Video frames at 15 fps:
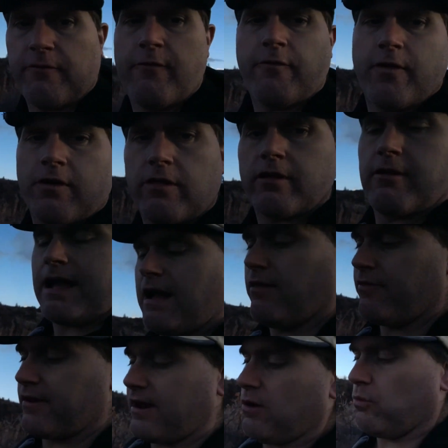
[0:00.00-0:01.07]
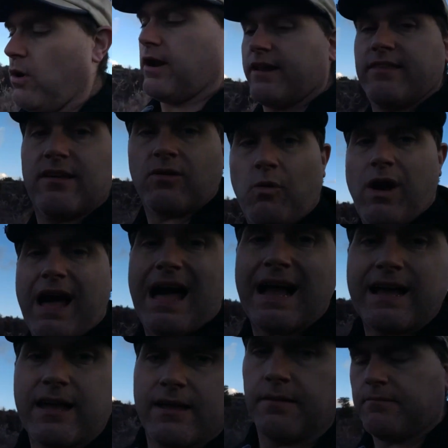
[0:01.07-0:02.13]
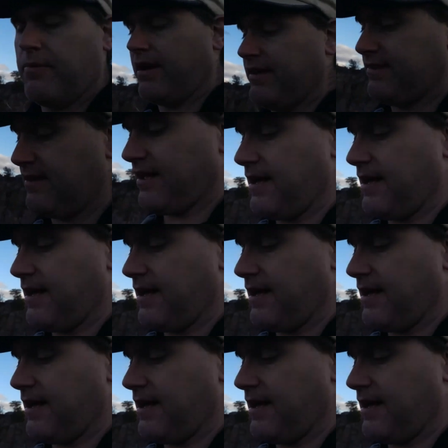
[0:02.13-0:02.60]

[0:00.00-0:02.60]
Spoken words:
further out than I wanted to walk, but